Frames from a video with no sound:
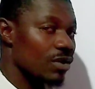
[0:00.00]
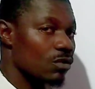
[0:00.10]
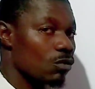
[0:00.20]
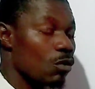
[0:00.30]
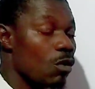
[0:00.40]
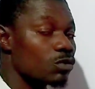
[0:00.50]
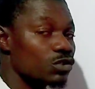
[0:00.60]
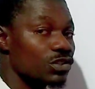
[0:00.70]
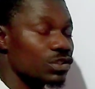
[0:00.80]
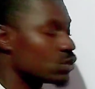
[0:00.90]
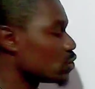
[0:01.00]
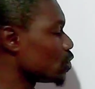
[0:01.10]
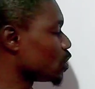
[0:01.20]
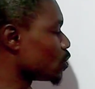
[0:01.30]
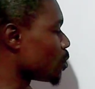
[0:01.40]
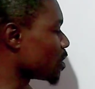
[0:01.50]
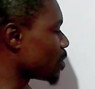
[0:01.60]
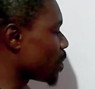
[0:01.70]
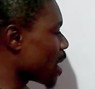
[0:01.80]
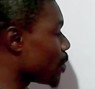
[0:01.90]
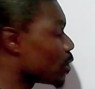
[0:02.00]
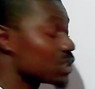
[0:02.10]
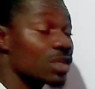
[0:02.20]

what we just need to do is to multiply both